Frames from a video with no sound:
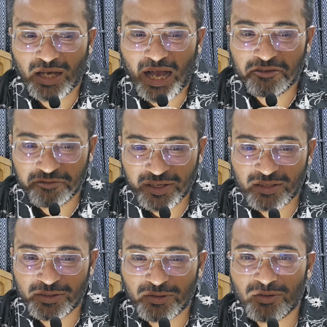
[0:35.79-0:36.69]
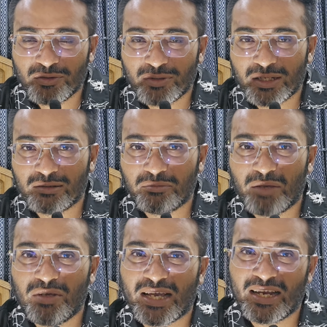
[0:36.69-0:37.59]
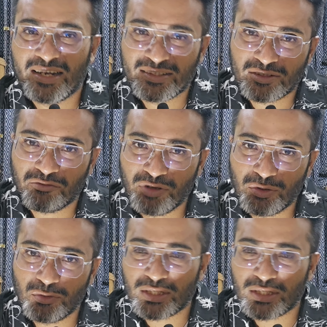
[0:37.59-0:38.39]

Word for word: I feel, you know, uh, maybe I can get some views.